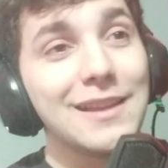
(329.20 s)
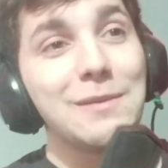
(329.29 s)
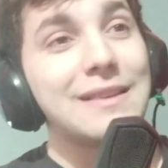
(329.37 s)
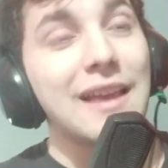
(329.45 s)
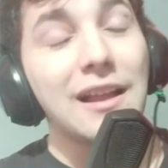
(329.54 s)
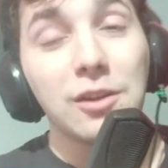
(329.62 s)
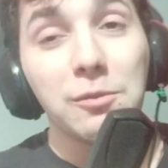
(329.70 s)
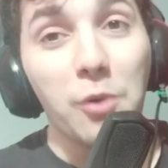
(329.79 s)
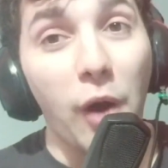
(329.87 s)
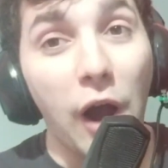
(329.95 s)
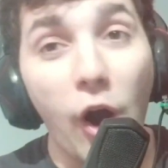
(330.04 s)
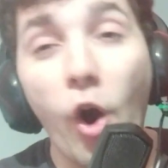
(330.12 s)
Let me tell you,
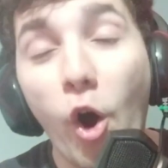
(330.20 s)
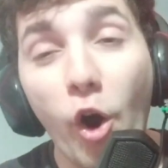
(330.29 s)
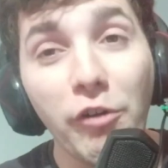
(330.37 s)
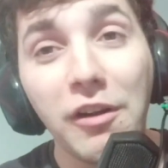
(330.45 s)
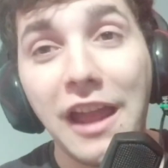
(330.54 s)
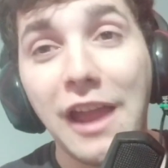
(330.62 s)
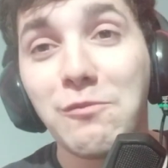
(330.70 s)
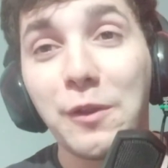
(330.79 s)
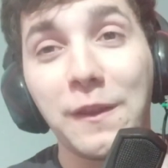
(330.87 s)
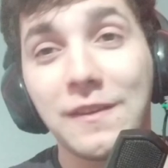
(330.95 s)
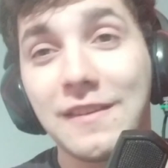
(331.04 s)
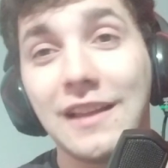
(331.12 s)
bro, a horror game
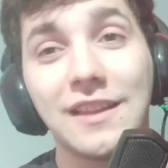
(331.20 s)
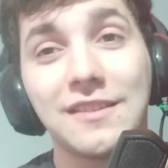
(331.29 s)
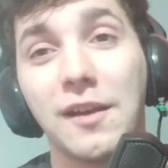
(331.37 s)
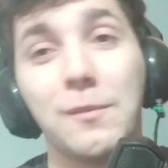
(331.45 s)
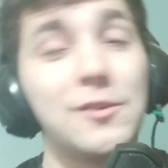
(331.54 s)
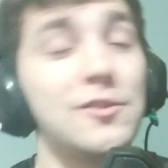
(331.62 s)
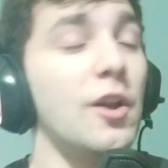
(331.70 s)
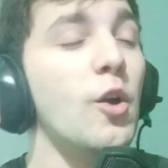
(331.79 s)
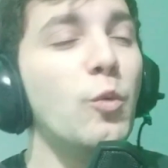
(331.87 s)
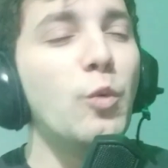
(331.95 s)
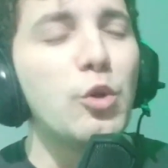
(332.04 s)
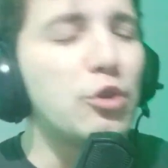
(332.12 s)
with the Teletubbies
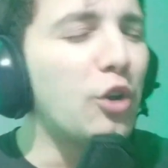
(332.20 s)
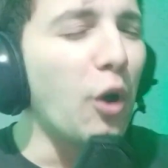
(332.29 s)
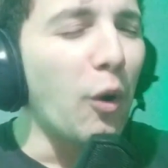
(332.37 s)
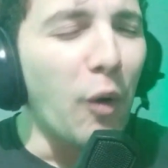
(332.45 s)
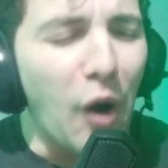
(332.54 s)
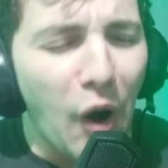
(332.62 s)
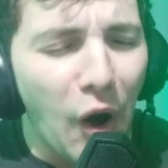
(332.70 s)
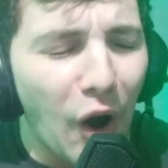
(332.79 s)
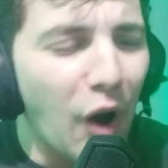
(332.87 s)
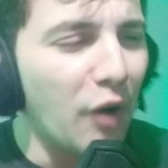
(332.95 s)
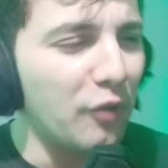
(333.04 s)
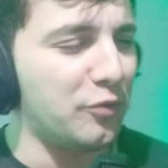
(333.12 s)
would go
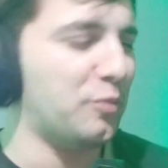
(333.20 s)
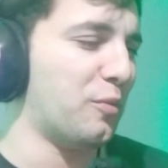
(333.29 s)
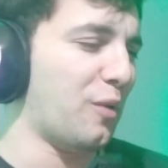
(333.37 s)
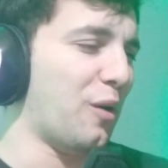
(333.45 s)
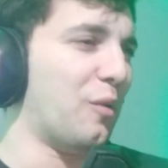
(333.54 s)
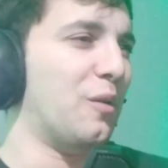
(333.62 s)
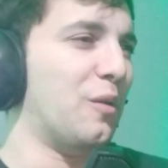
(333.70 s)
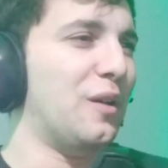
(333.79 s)
off, bro.